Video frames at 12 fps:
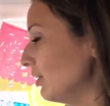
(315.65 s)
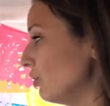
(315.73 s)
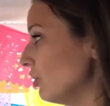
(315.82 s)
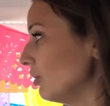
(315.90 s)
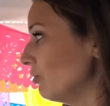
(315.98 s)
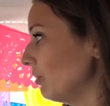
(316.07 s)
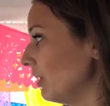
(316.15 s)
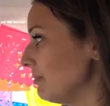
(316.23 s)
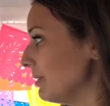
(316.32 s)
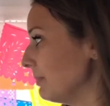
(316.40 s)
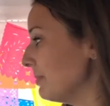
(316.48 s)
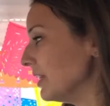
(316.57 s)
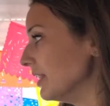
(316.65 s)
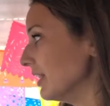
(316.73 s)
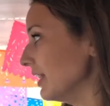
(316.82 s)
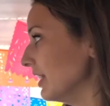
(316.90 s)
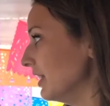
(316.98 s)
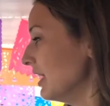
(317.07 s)
So she does really big
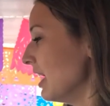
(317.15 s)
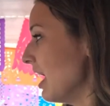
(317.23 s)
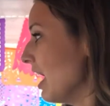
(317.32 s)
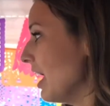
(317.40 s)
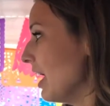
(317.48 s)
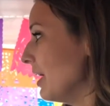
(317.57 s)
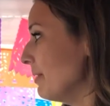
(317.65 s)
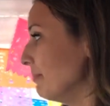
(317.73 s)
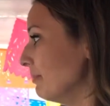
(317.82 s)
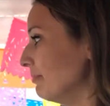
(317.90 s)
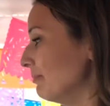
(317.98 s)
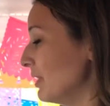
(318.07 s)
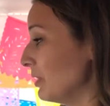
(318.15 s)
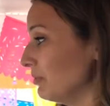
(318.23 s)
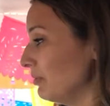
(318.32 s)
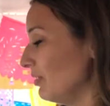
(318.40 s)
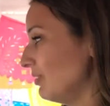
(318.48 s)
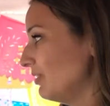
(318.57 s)
pieces.
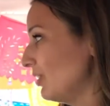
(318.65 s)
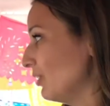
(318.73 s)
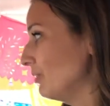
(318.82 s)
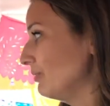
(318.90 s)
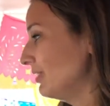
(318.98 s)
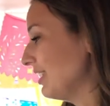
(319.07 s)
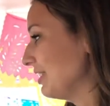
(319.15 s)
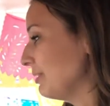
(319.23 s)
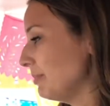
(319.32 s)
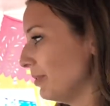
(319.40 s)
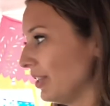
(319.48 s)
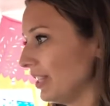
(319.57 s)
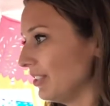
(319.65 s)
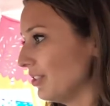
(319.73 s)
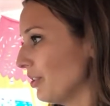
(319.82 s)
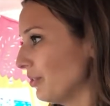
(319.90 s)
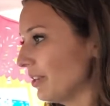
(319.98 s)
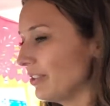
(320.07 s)
And so besides the buildings
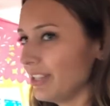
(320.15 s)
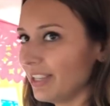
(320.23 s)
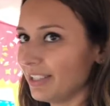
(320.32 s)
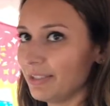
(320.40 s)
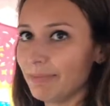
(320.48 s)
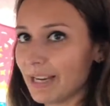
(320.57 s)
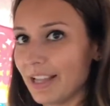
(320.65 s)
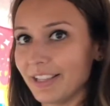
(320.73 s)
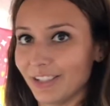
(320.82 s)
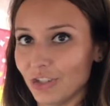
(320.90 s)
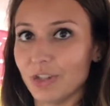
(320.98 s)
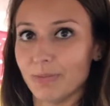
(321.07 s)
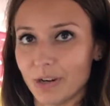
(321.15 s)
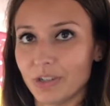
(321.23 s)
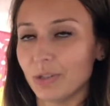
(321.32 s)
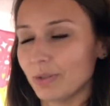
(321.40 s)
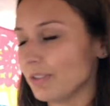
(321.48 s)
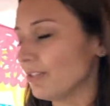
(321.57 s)
all throughout Dallas, and she
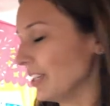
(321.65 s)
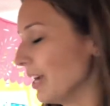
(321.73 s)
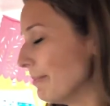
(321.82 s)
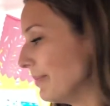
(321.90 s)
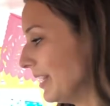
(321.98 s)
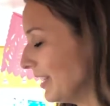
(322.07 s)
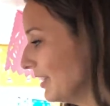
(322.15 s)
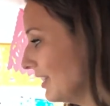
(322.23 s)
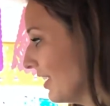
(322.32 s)
partners with different companies.